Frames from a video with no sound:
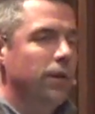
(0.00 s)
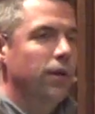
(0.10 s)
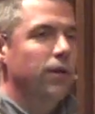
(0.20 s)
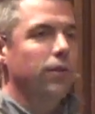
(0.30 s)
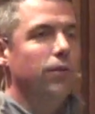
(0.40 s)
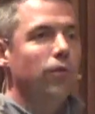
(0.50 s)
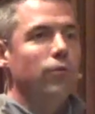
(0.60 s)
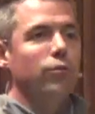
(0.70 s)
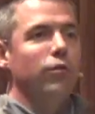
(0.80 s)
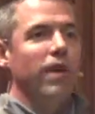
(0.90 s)
The golden
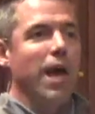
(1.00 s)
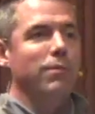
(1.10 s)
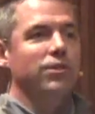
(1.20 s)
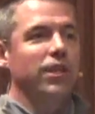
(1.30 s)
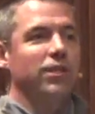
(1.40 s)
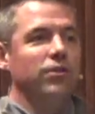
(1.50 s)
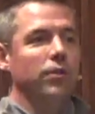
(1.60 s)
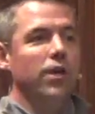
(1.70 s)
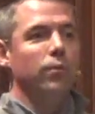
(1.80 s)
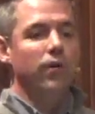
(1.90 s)
rule of habit change.
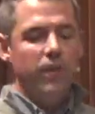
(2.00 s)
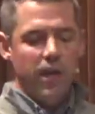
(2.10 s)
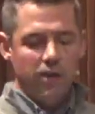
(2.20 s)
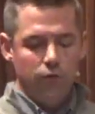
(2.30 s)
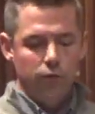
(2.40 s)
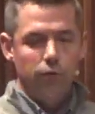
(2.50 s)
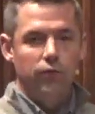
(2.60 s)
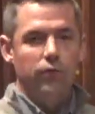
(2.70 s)
And what they introduced